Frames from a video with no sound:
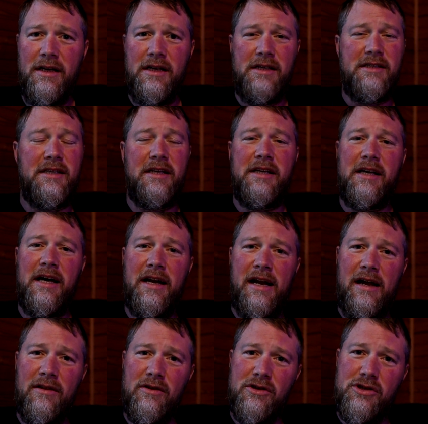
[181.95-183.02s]
he said he got
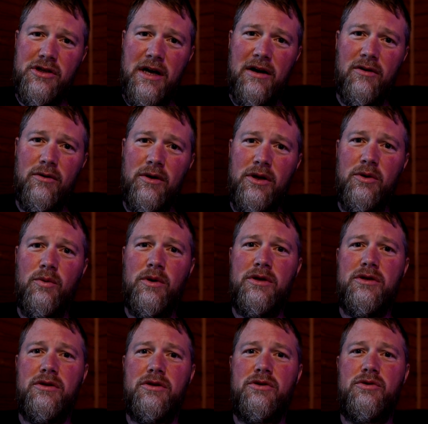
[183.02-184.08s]
out of the shower and he
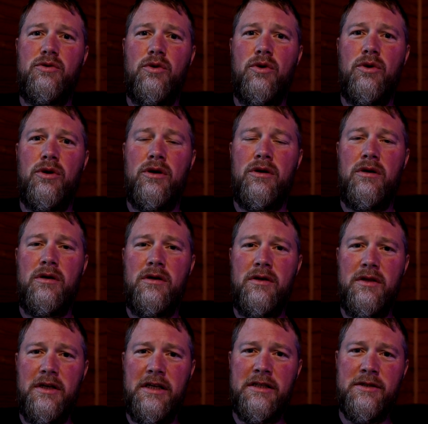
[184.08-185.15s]
went to the drawer
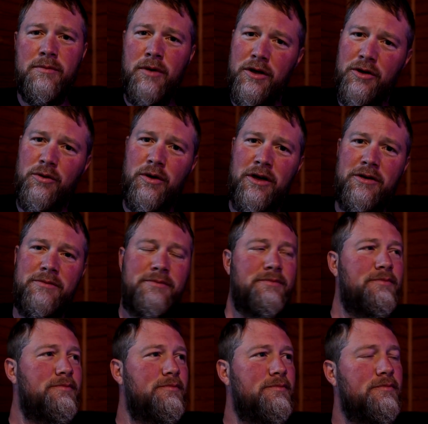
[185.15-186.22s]
to get some underwear,
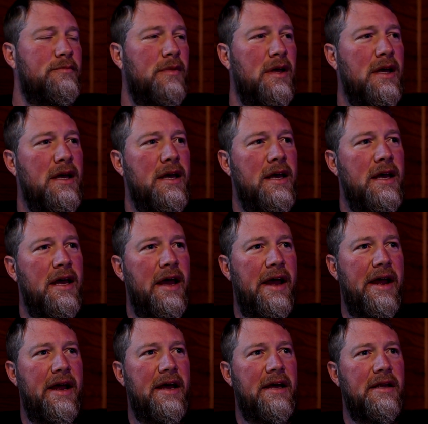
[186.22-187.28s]

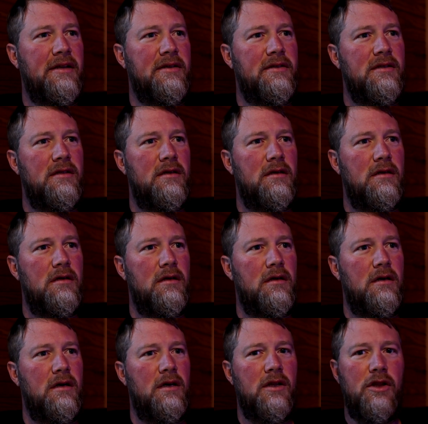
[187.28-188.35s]
and
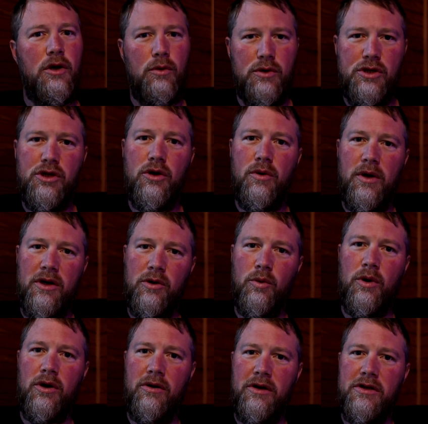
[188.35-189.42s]
there was no
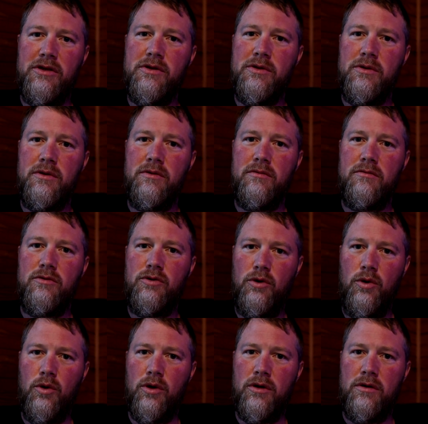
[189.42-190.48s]
underwear in his
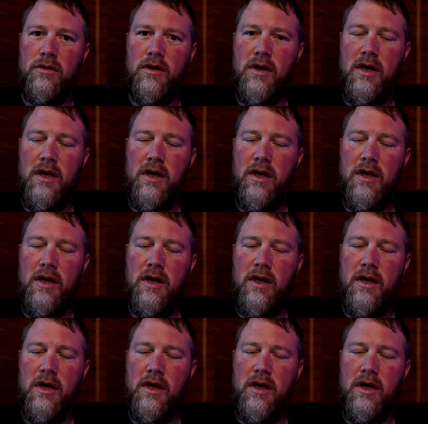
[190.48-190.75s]
drawer,